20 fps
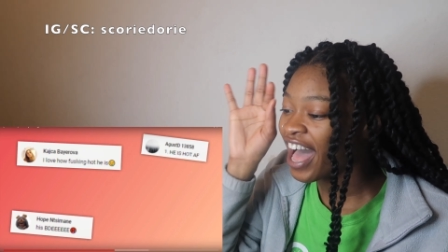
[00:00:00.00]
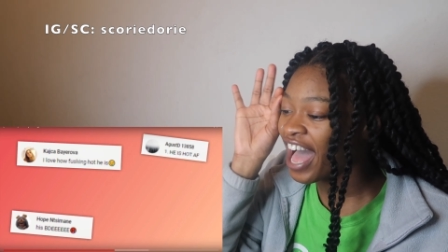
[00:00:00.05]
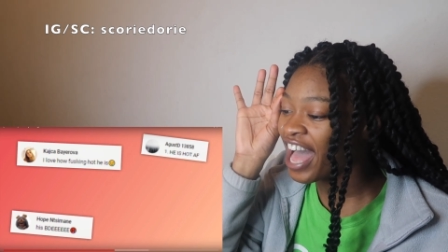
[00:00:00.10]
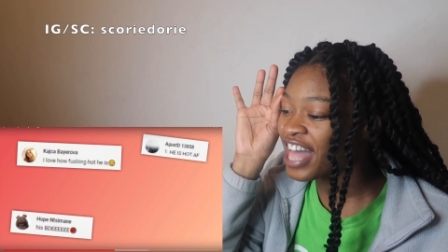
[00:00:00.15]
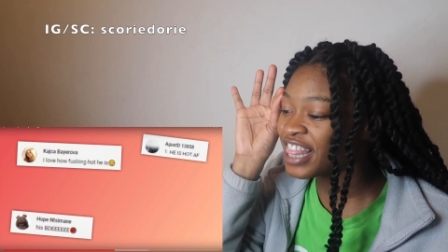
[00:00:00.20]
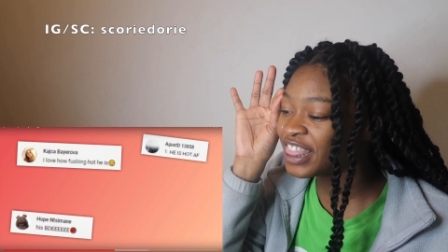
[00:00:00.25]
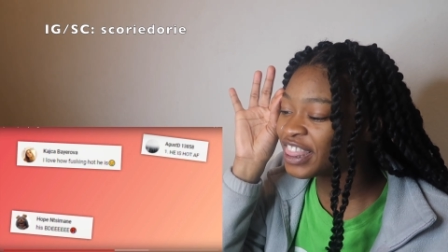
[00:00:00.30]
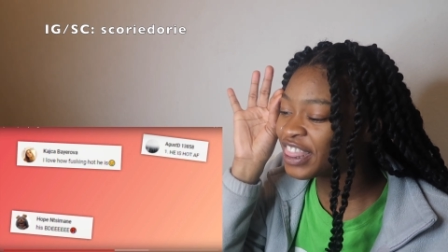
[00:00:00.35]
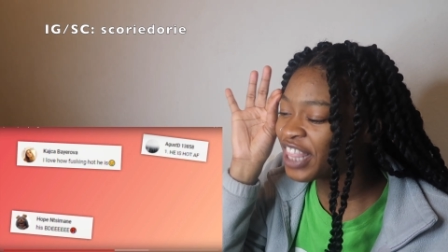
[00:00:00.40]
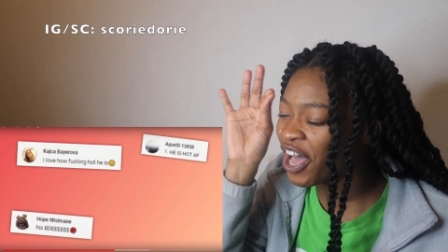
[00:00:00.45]

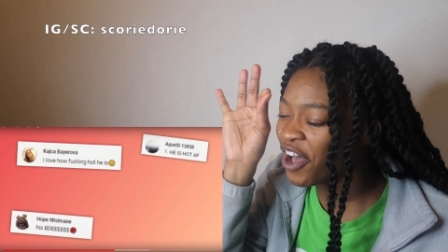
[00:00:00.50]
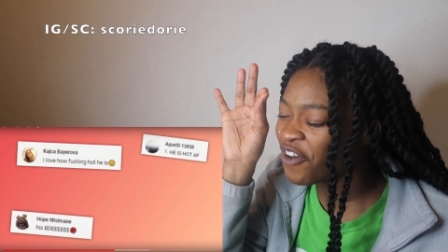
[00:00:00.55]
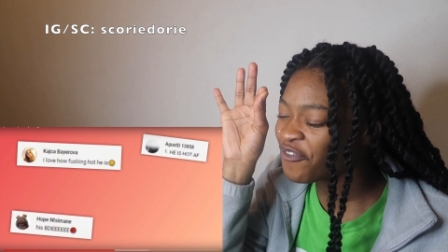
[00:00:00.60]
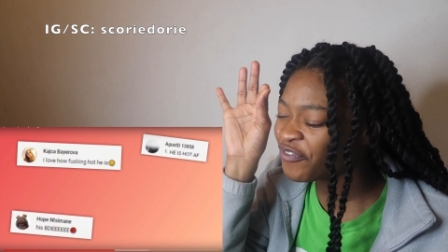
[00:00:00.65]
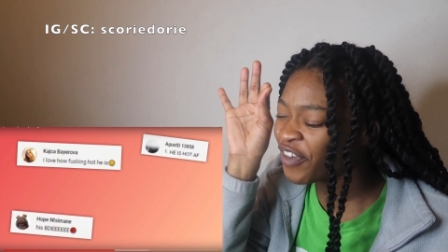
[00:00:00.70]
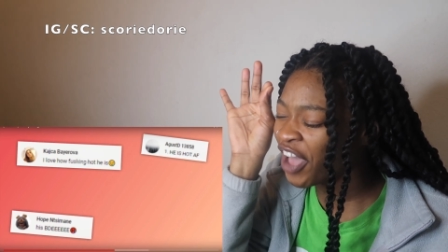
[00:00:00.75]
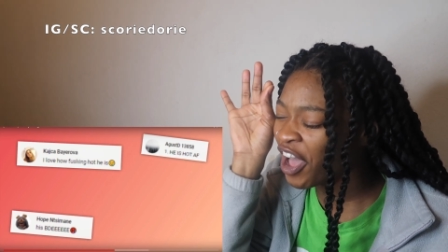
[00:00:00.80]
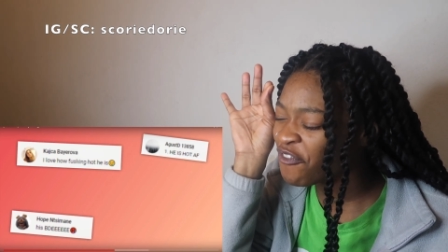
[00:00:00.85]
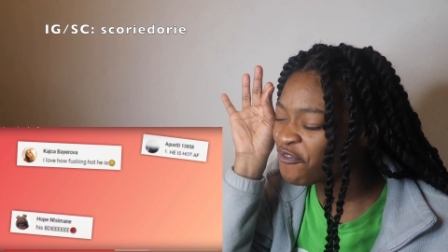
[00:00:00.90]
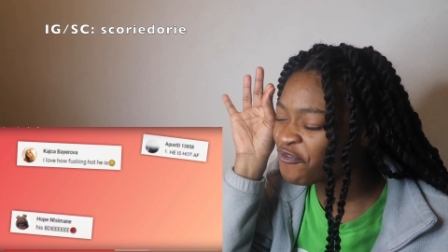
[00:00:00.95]
i love
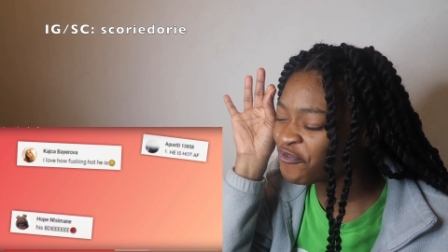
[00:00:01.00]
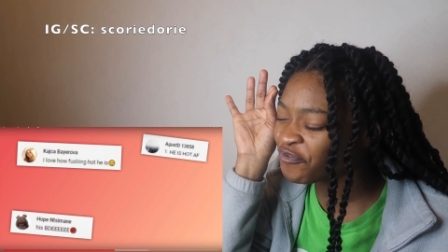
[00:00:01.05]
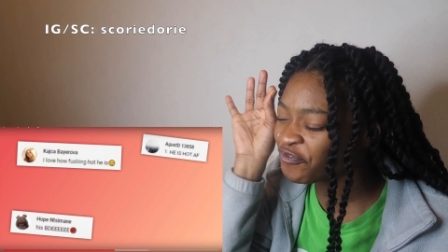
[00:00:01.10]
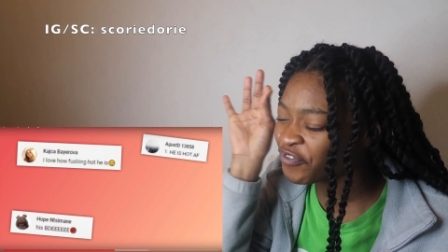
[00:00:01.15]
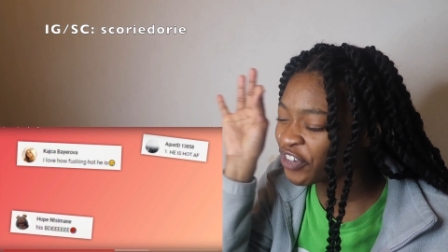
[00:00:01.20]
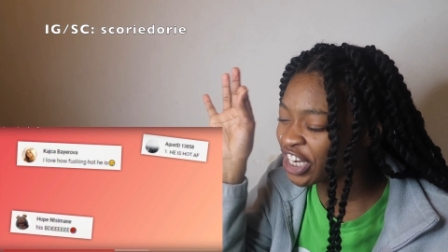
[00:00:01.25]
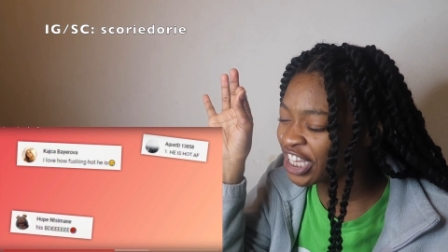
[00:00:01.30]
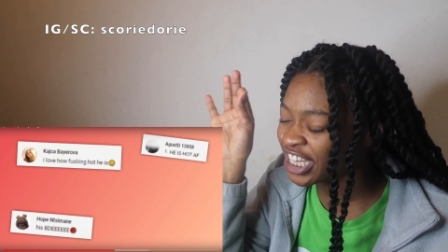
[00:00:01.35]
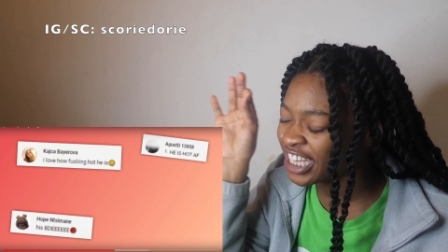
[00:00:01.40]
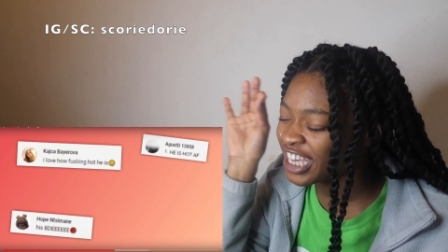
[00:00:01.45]
how
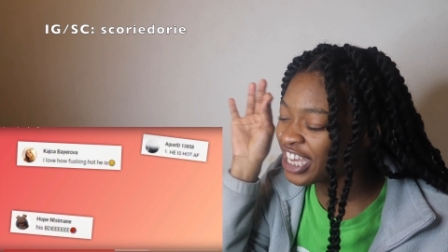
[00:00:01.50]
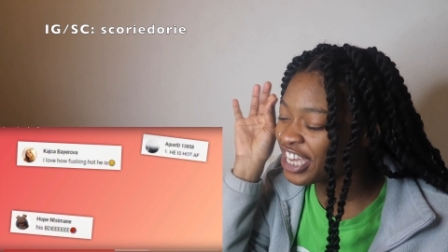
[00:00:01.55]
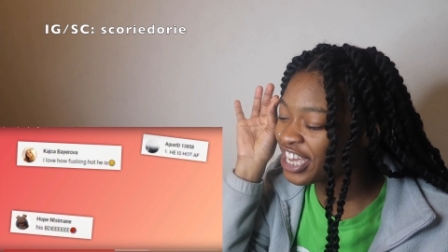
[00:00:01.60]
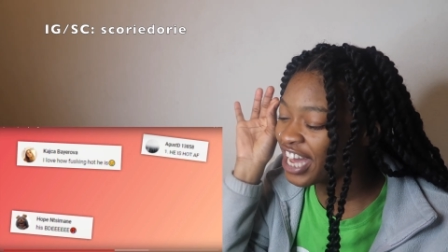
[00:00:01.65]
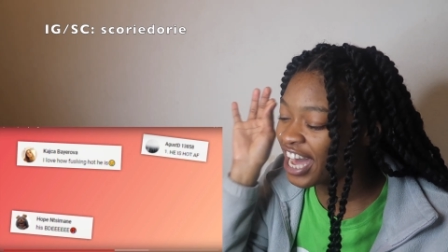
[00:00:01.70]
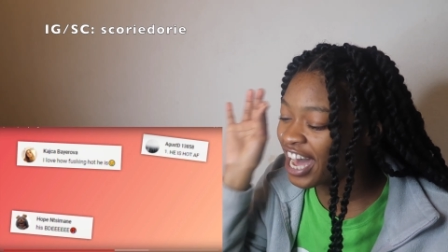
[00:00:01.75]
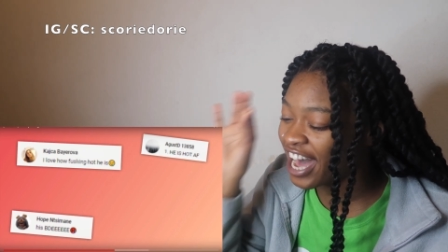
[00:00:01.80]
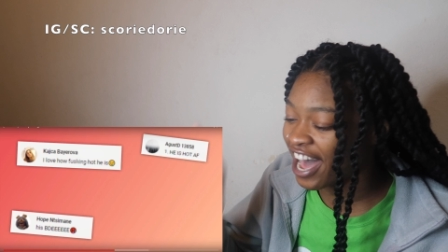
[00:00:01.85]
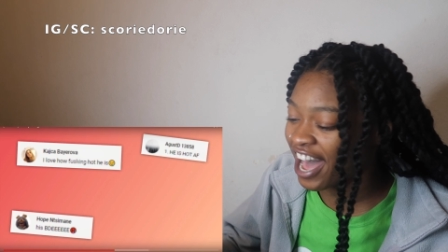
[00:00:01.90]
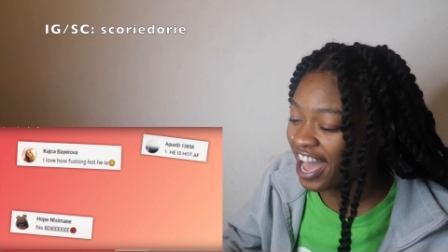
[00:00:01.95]
freaking
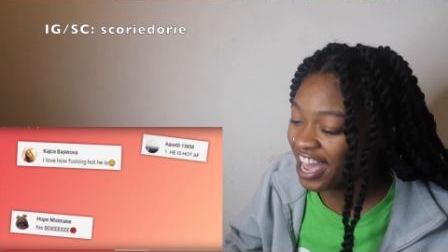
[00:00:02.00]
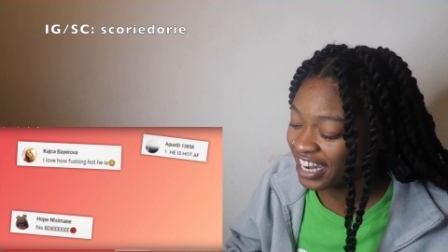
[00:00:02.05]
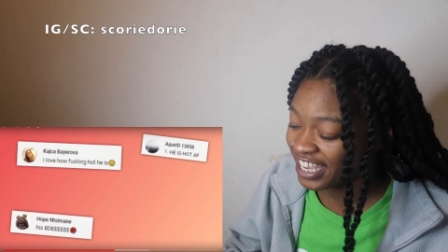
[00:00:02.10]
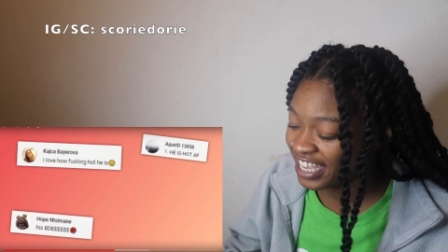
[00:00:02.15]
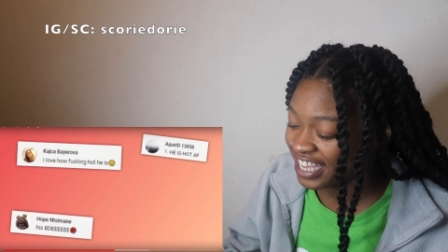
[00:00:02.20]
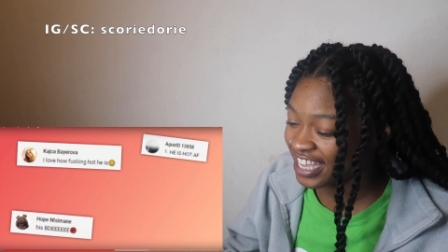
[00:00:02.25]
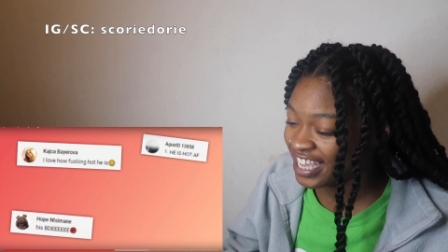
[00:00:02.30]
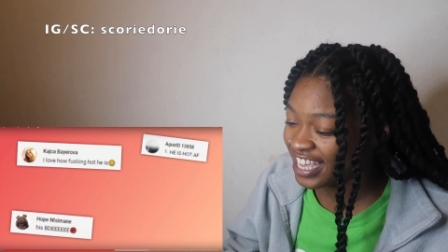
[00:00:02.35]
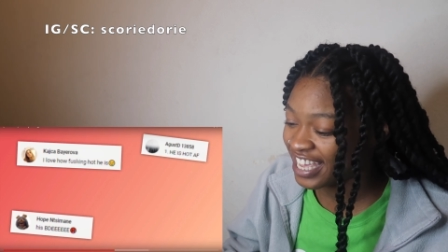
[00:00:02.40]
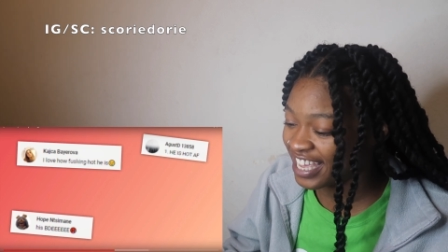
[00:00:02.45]
hot
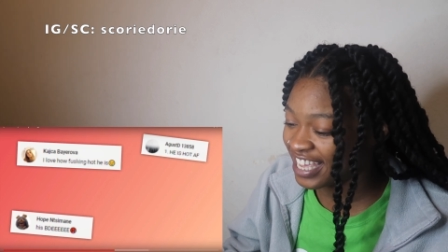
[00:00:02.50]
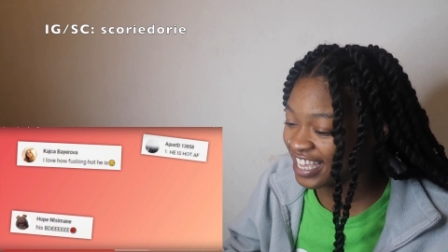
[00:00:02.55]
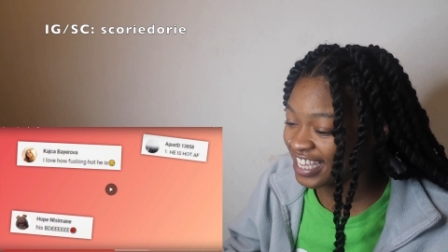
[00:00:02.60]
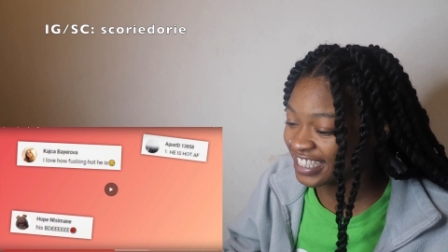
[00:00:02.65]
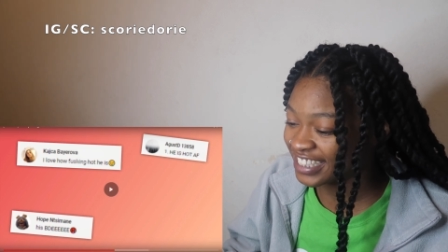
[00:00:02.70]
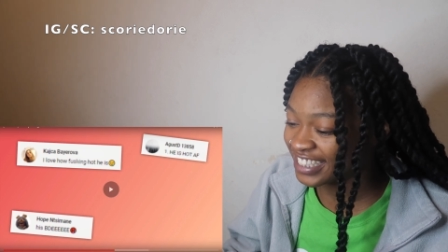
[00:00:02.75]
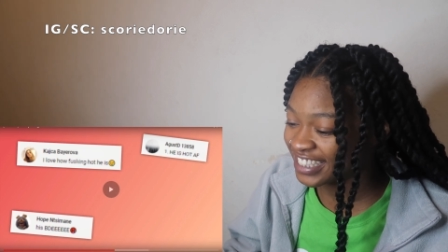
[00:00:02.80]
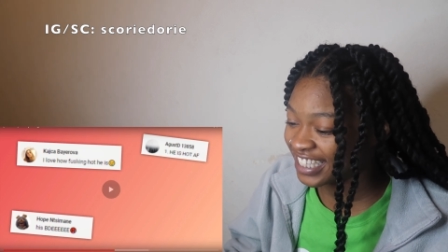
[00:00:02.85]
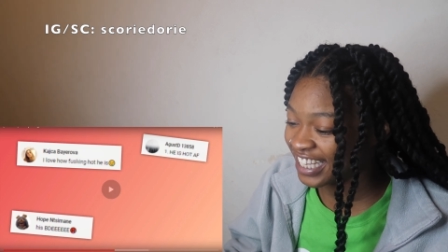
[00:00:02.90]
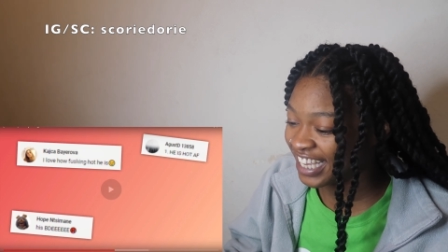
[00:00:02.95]
he
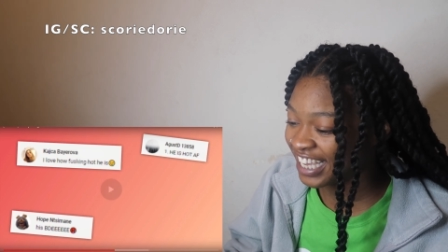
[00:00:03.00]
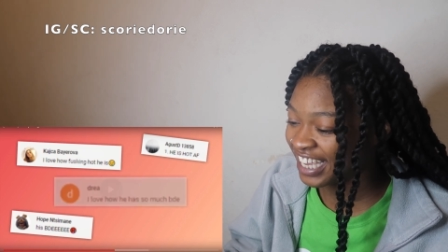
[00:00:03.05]
is